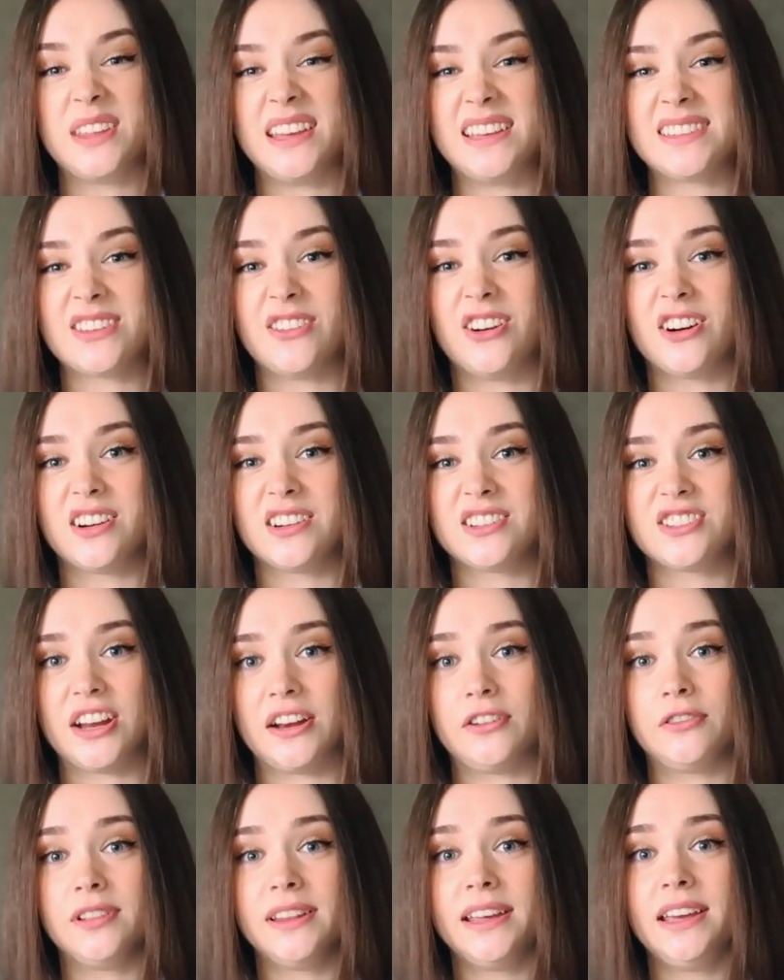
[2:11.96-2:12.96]
these are
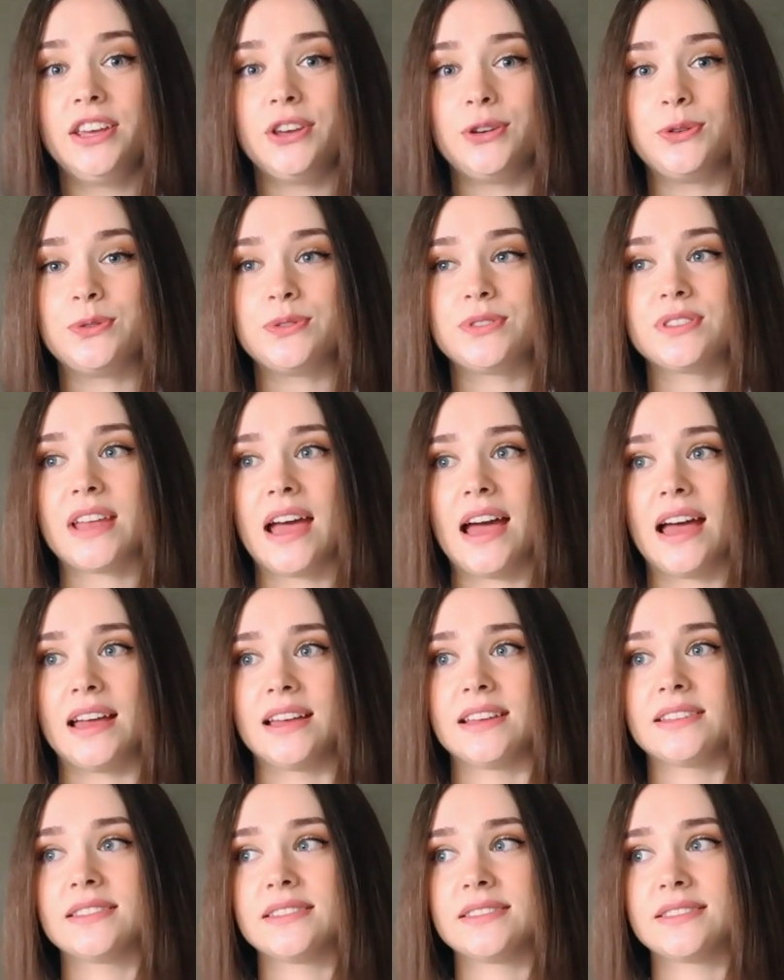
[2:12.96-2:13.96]
generally used
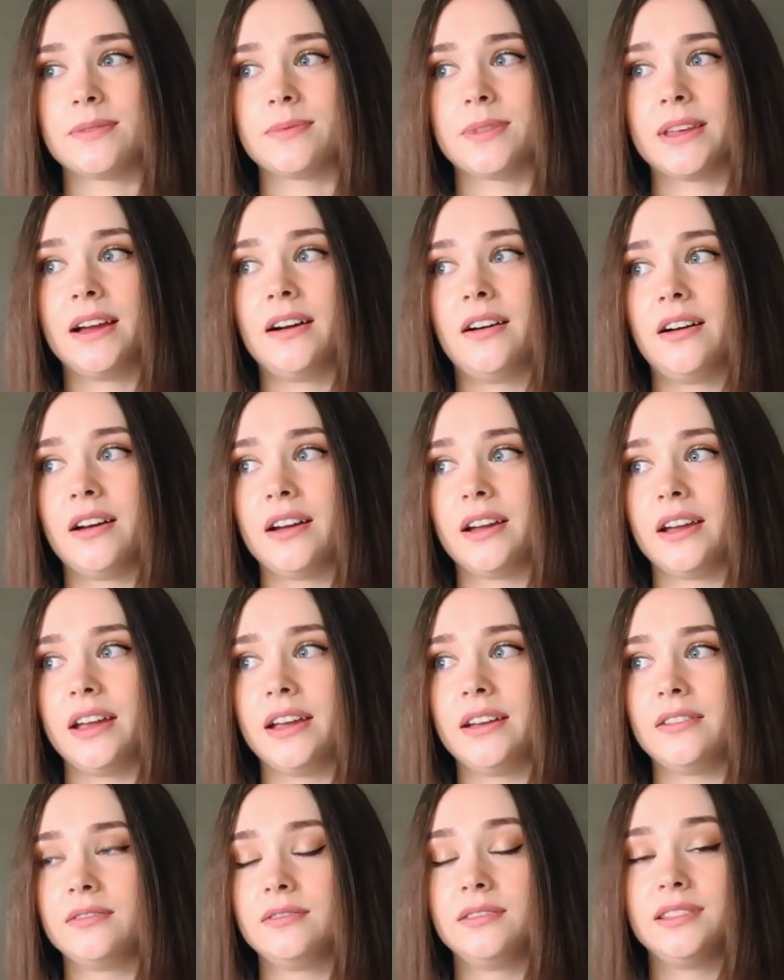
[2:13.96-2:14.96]
as something
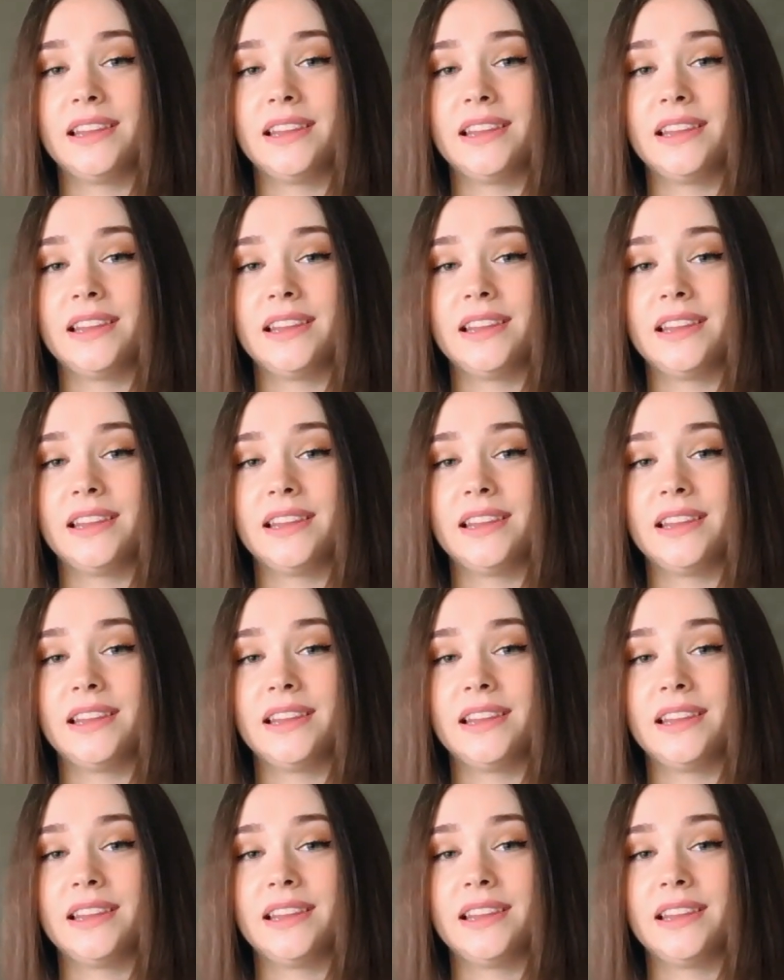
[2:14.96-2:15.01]
I